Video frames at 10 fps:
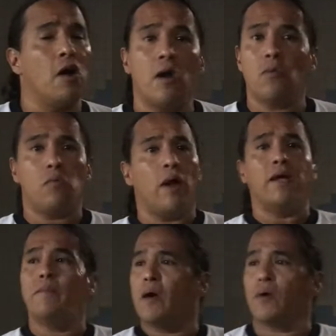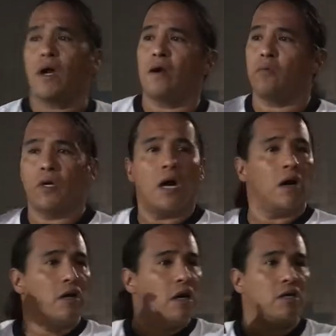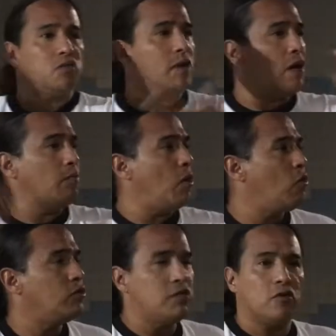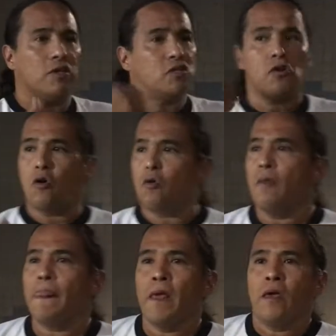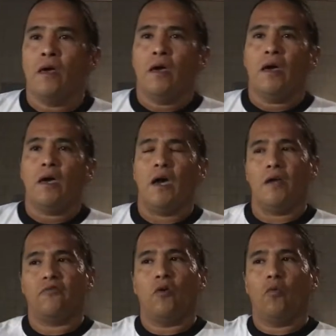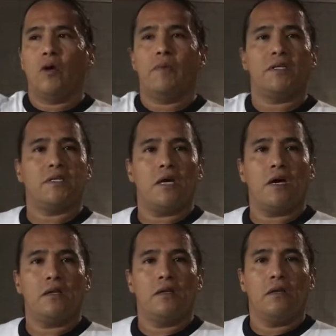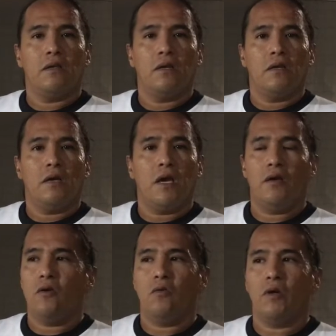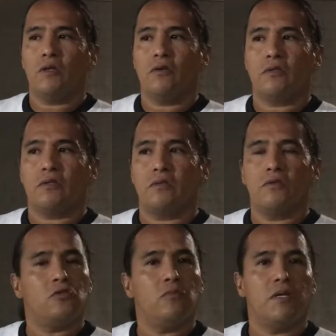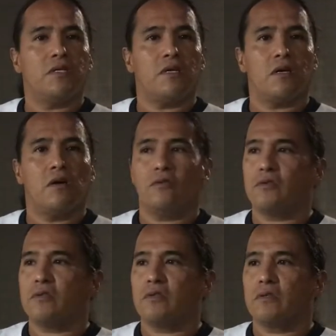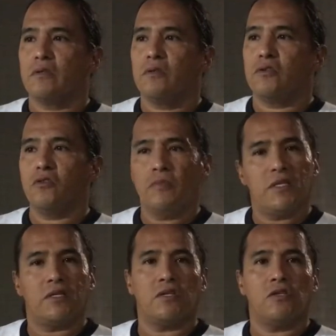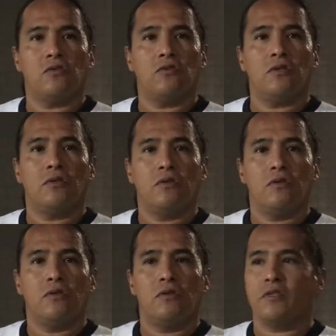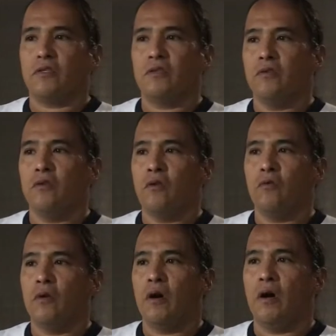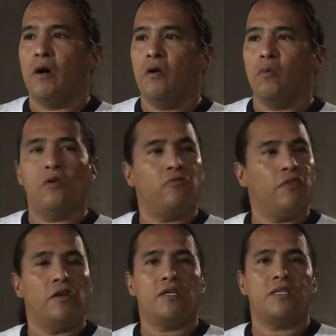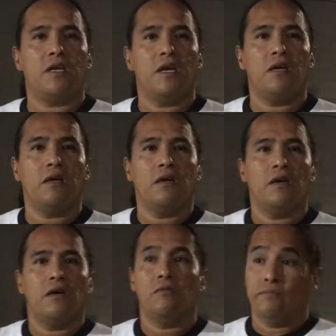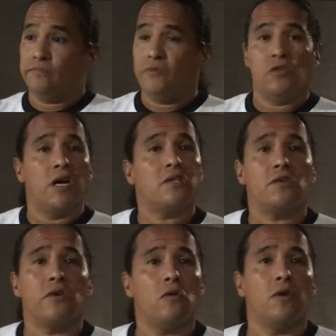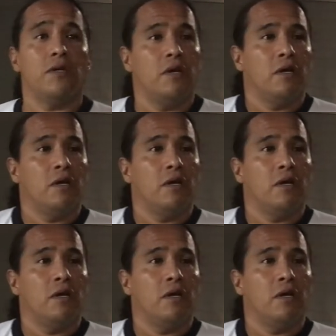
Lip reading: all right, we're ready, man. We got our guns, we got our bows, let's go. And if the women said, hey, you know what? There's too many sick elders. There's too many sick children. There's we don't feel it today. You guys aren't going.